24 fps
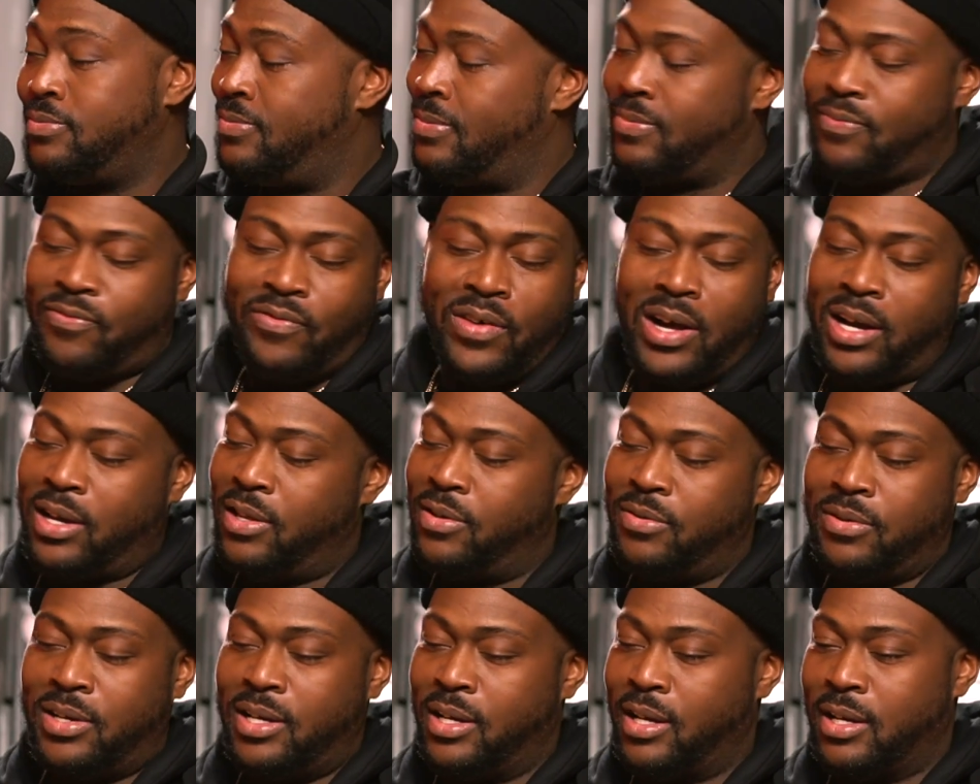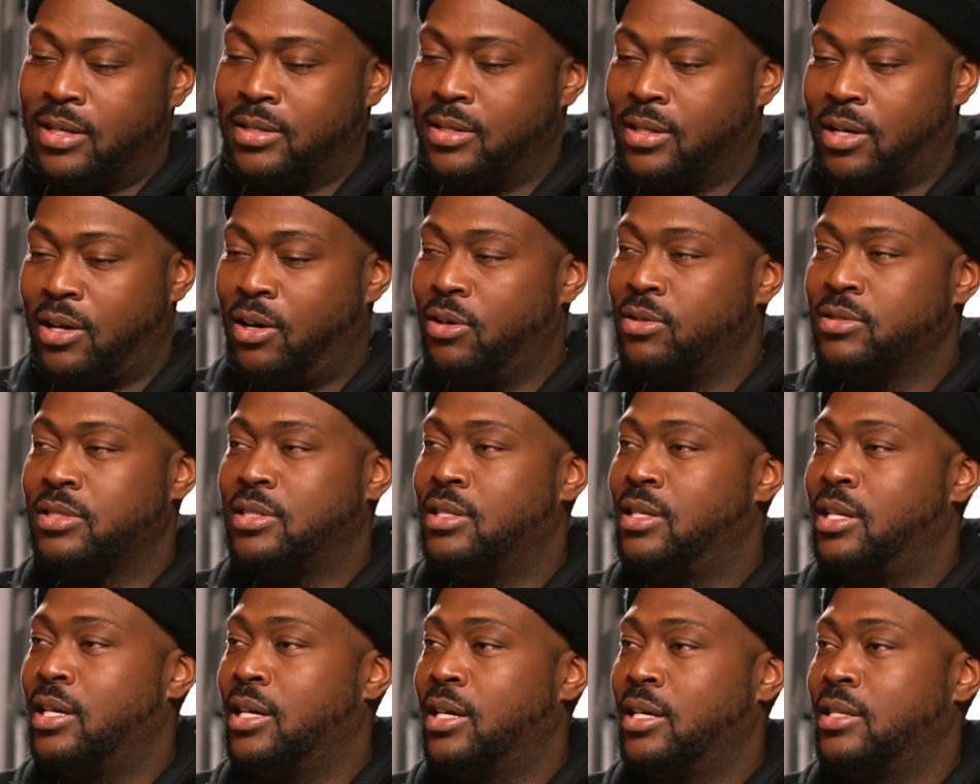fuck you, nigga. Cole's the
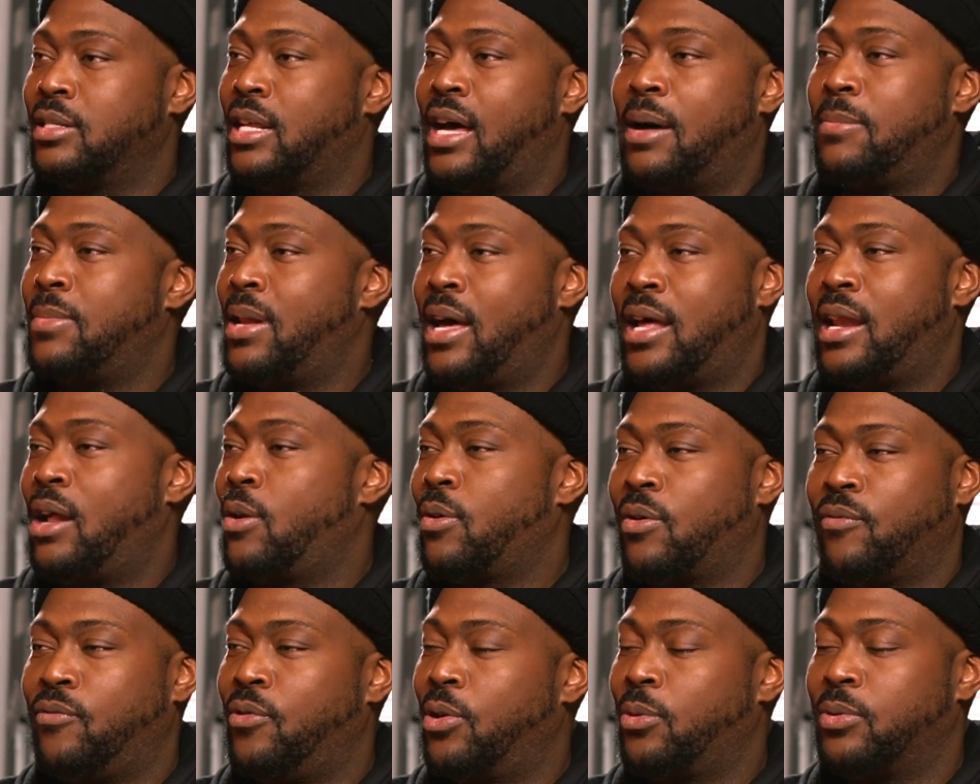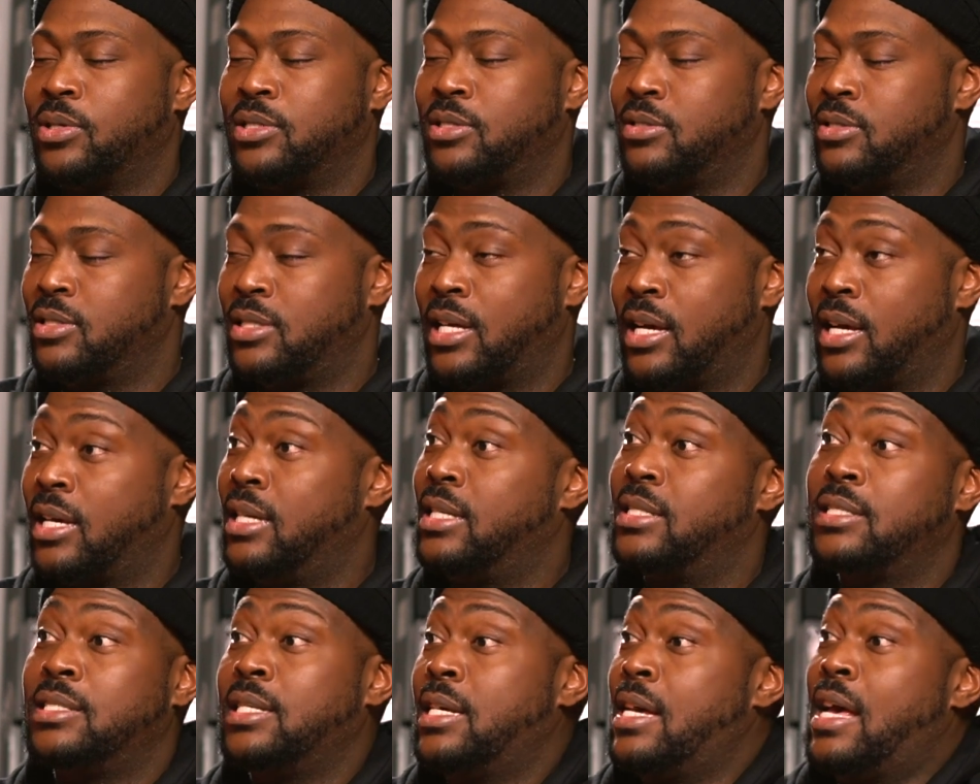nigga. I don't give a fuck what you
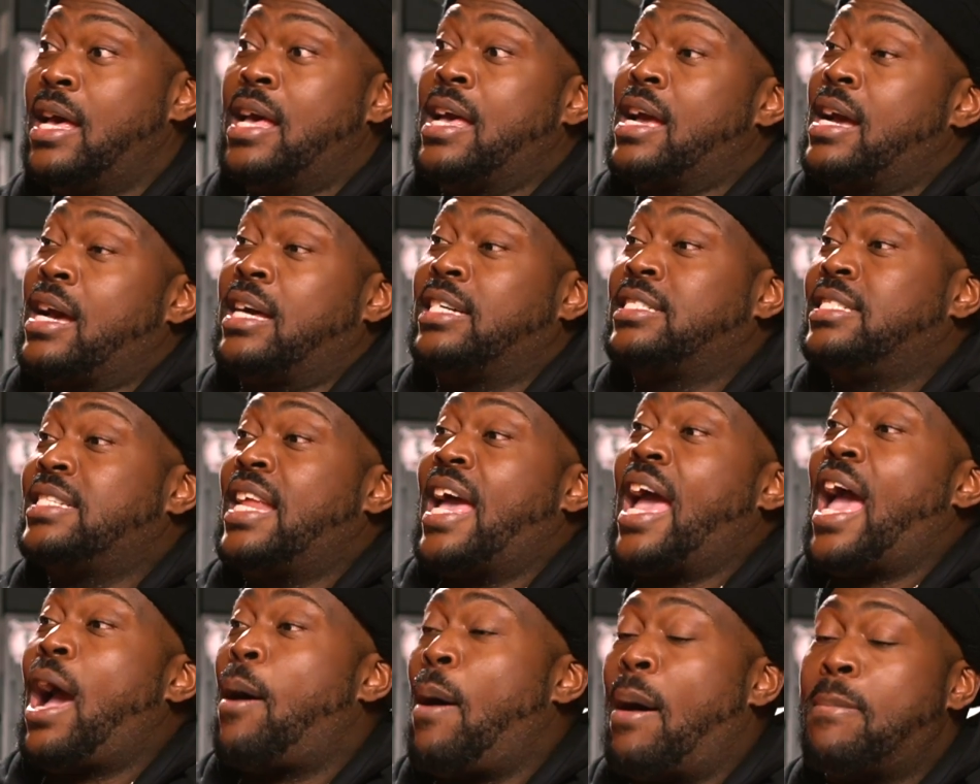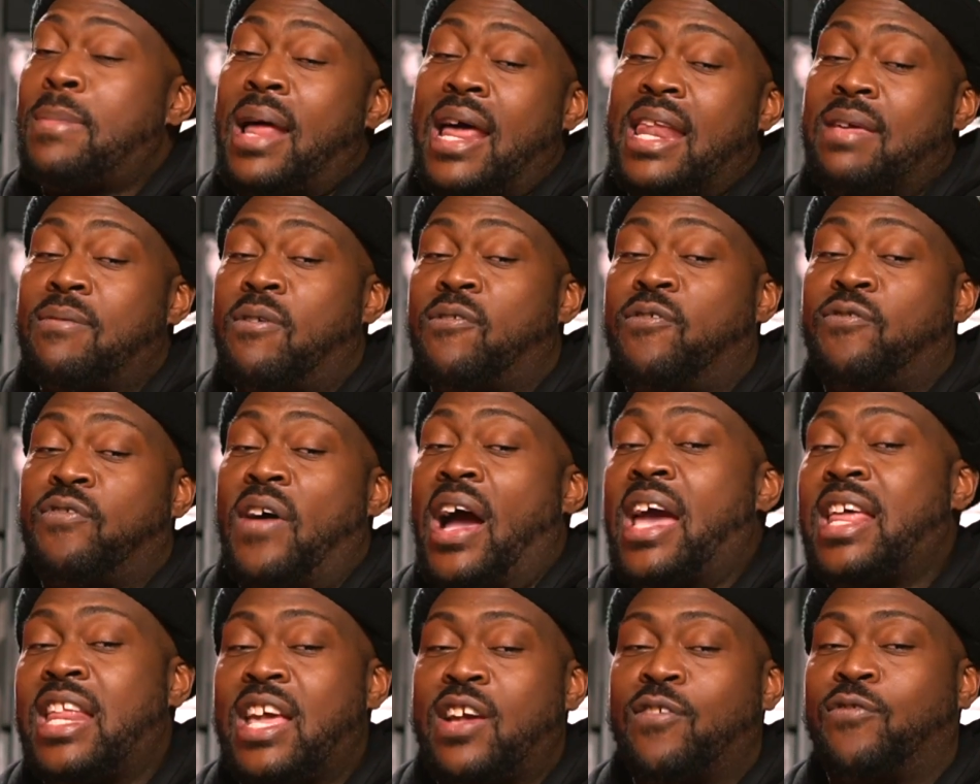say. Cause now I'm not even
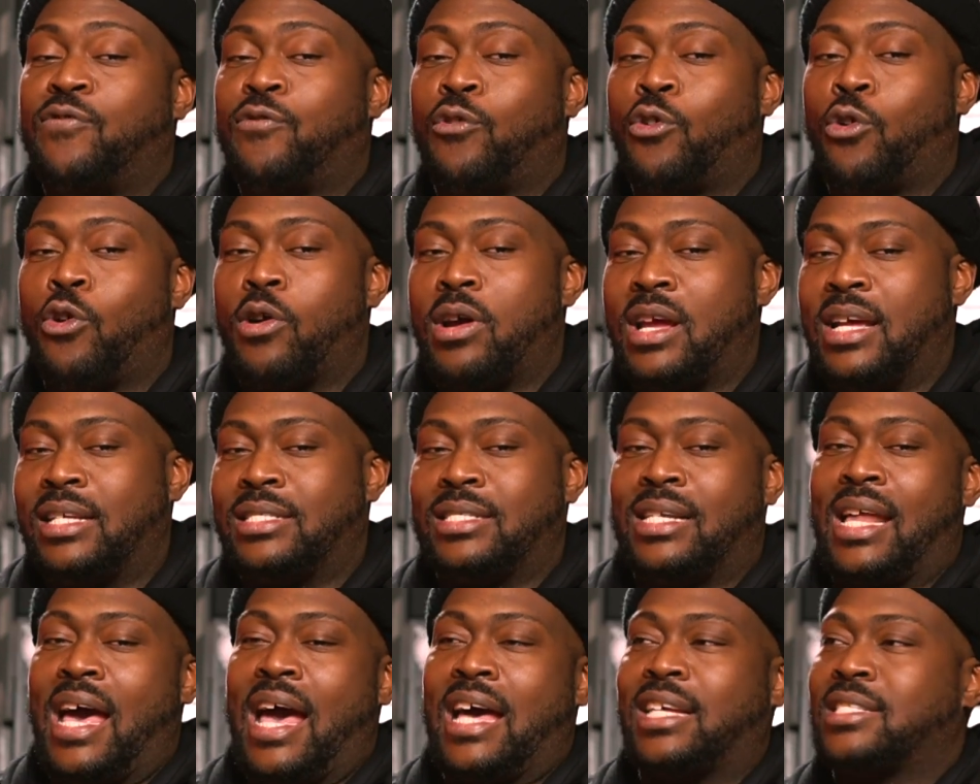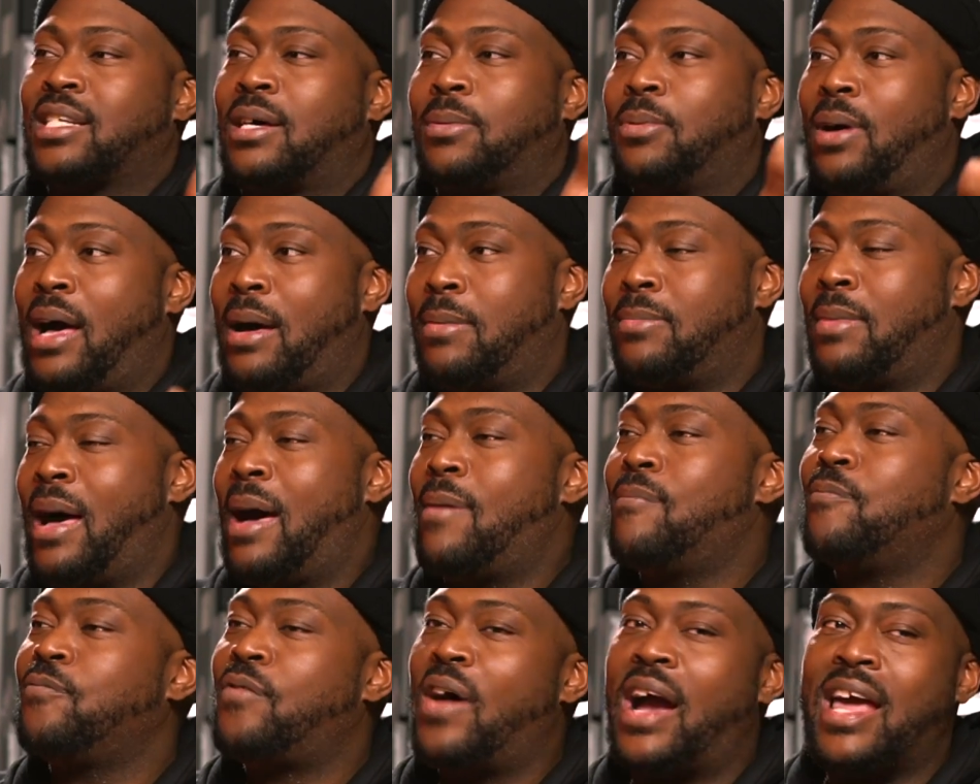fighting for his last couple albums.
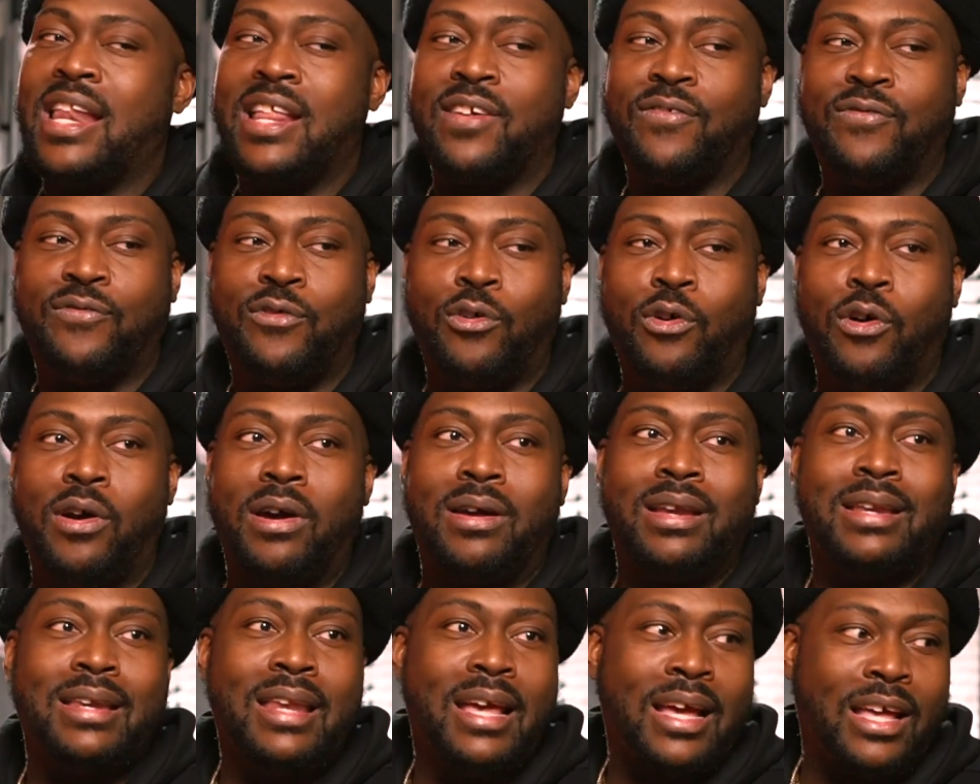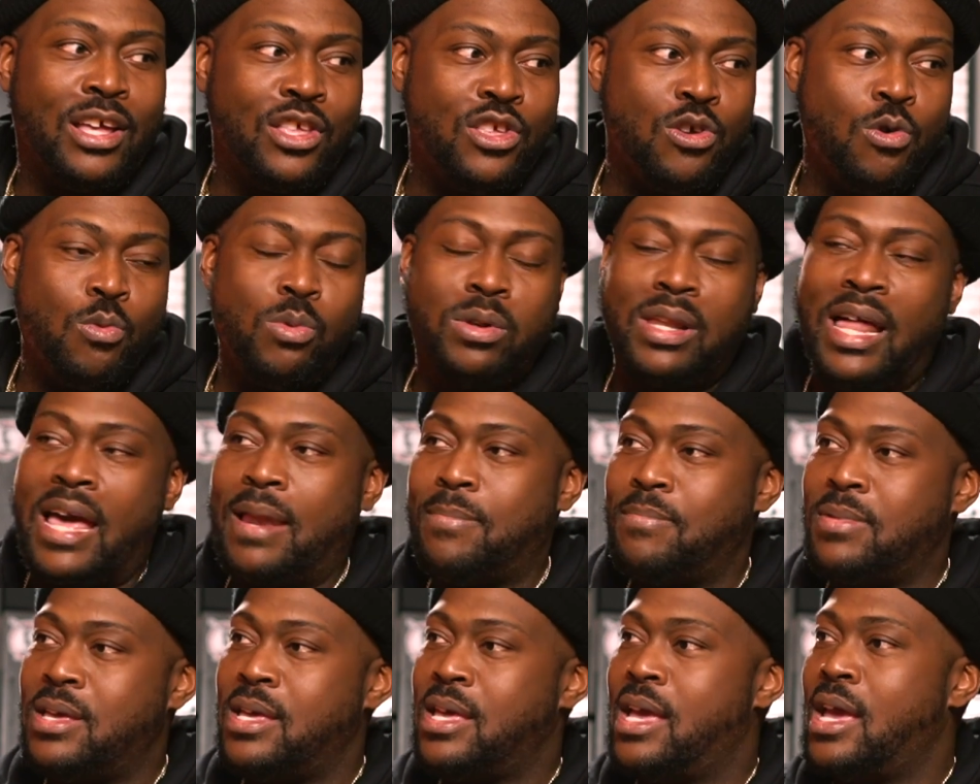I'm fighting for, nigga, you
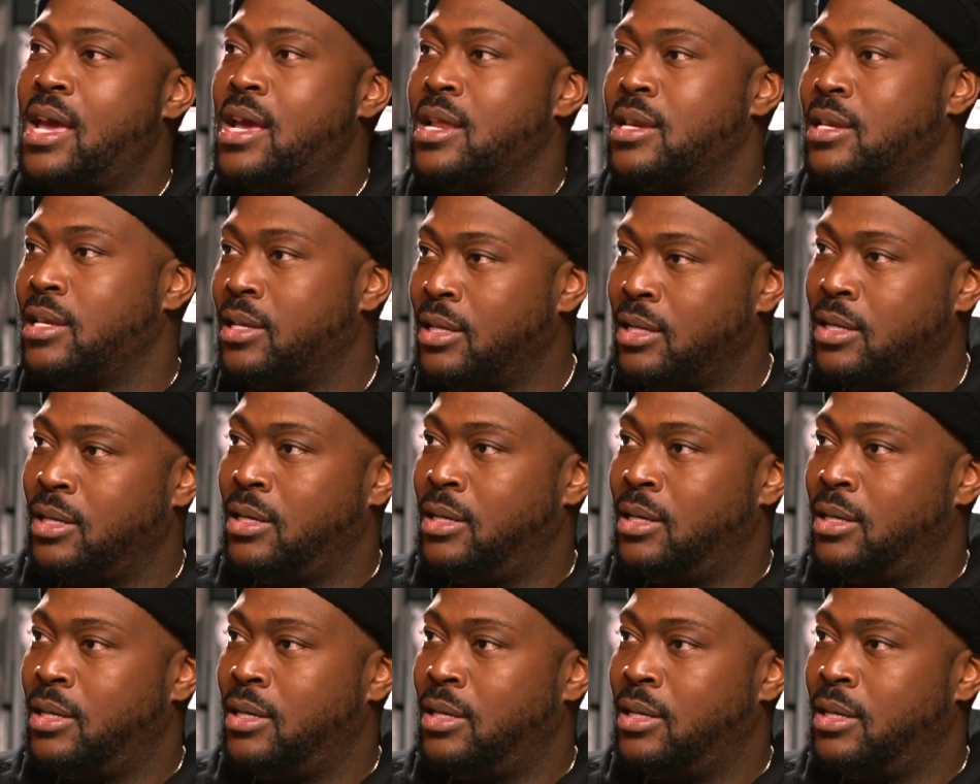let me in.